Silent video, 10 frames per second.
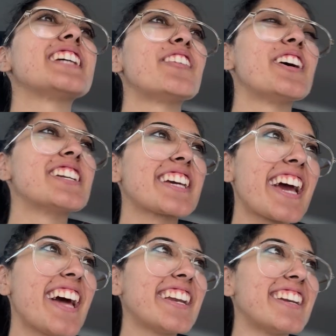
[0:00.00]
I went to
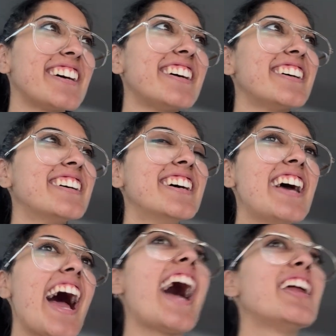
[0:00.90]
Canada.
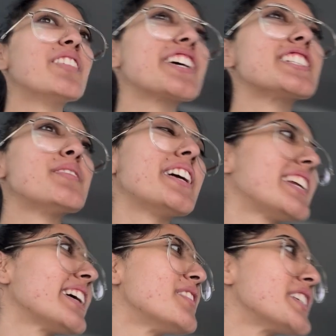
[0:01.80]
And because of my
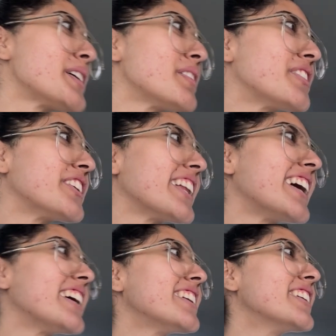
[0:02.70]
TMJ before You're
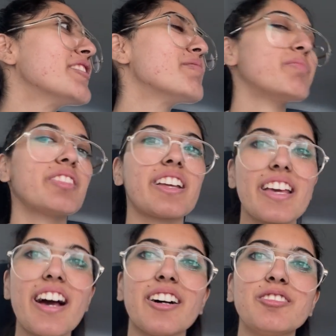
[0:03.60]
that. recording mode.
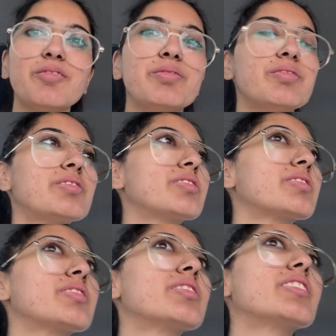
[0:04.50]
Yeah. Don't
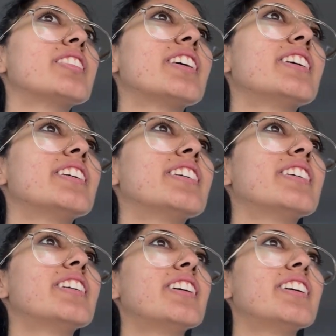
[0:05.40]
record. Delete.